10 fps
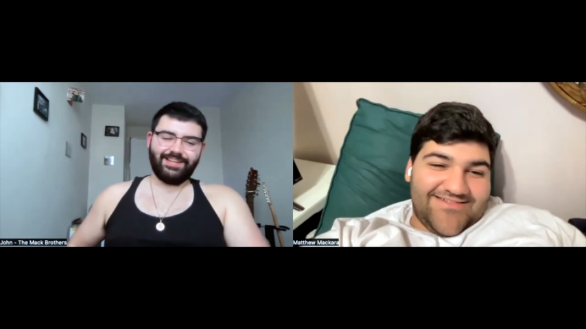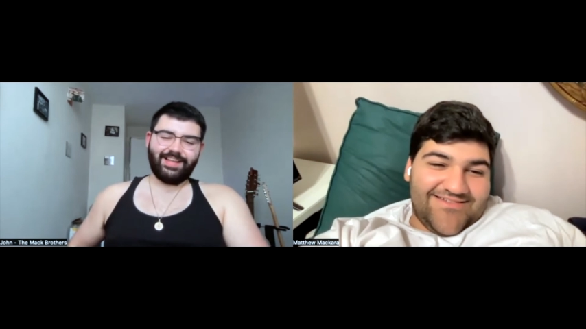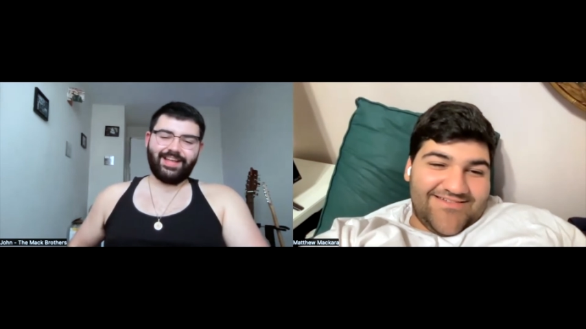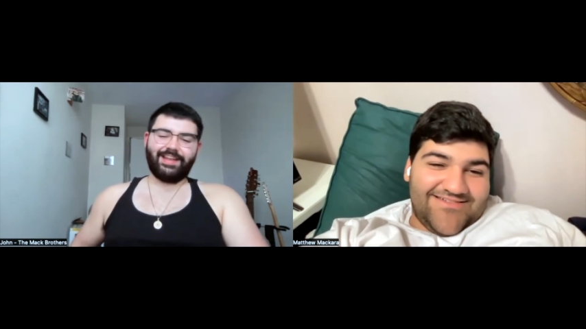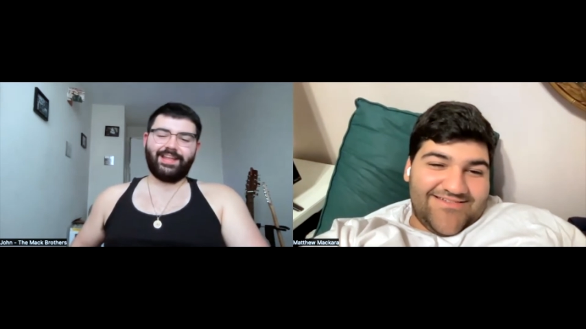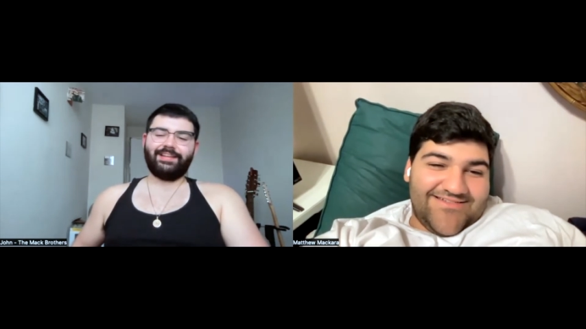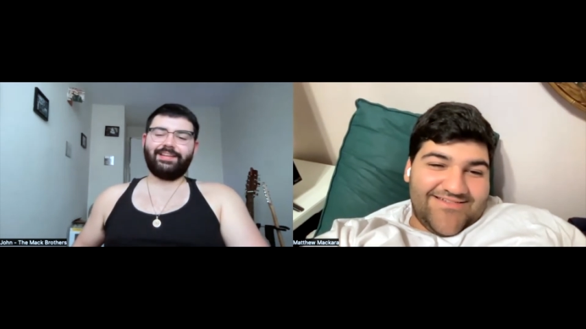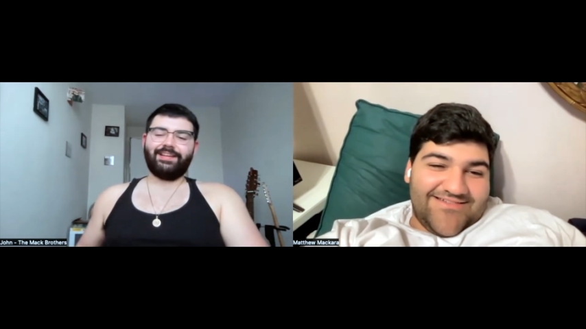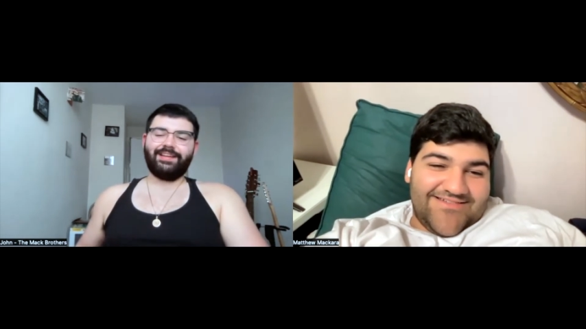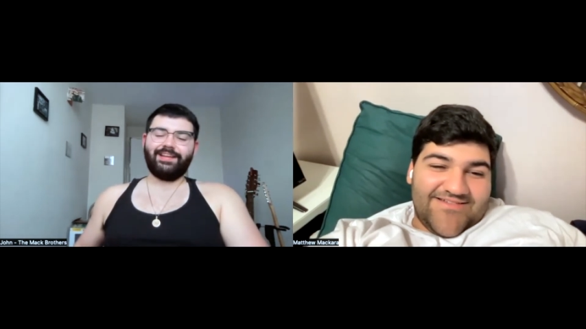Speaker 1: And
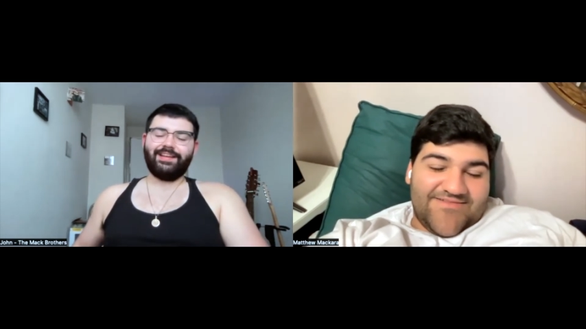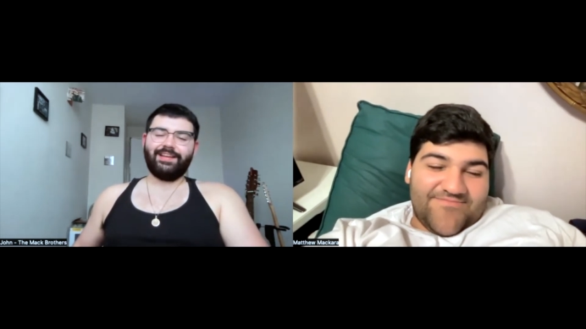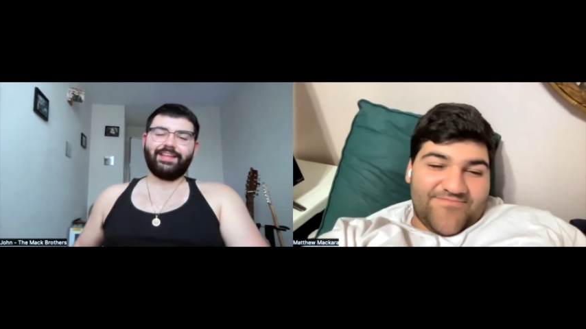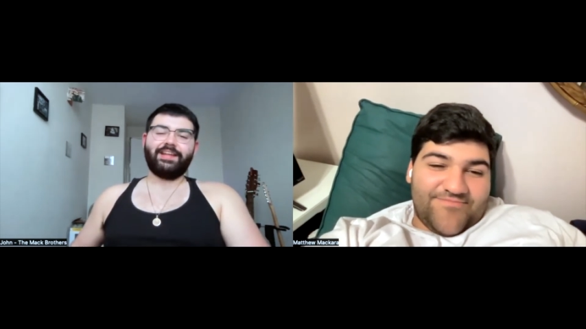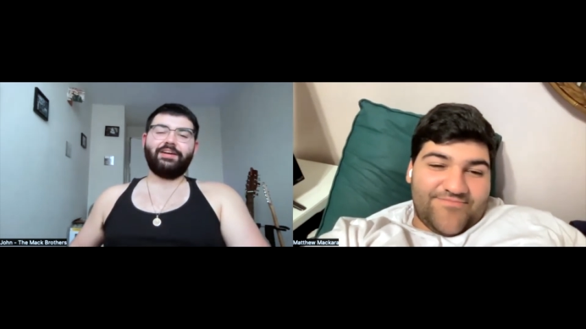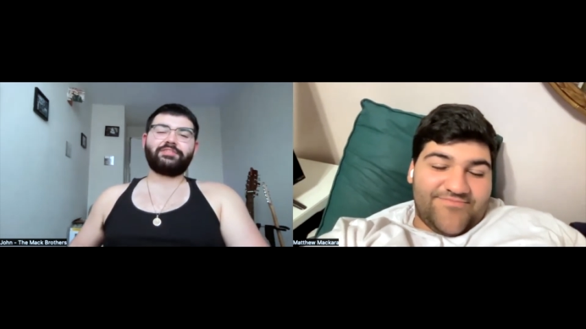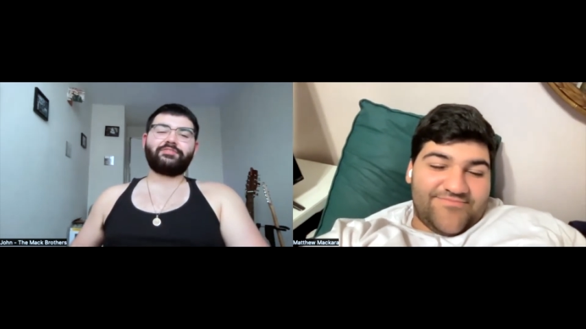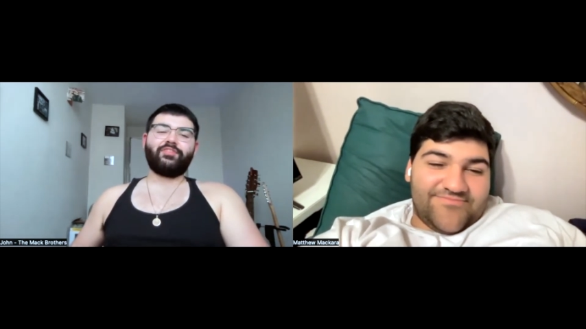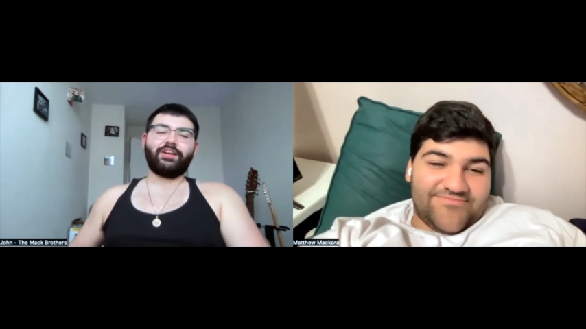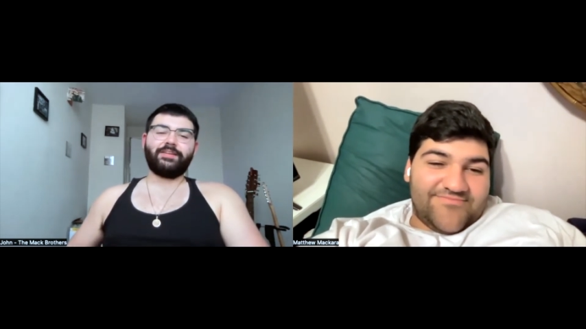then, you know, it's
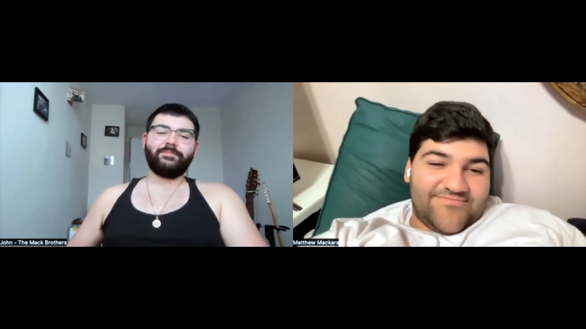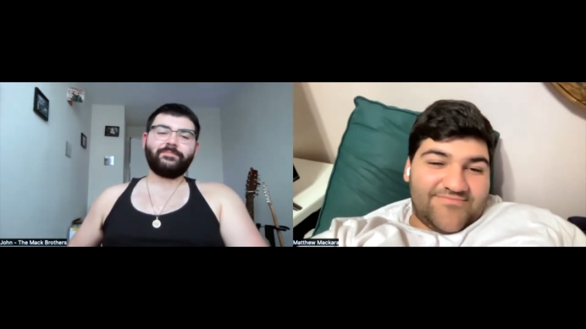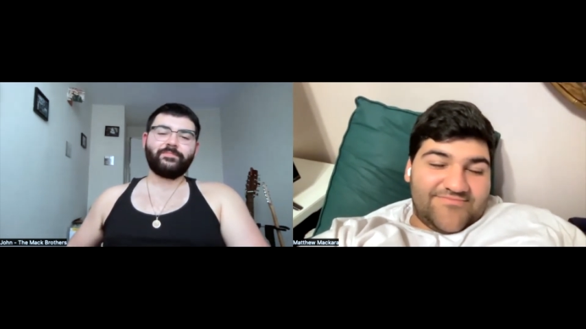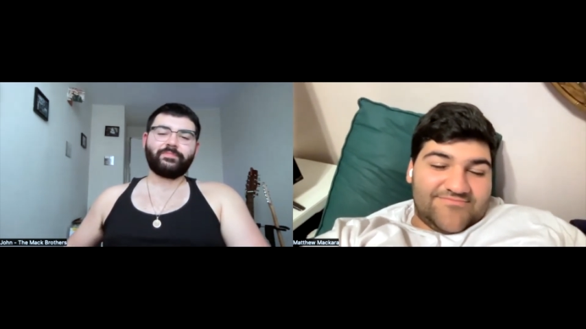funny.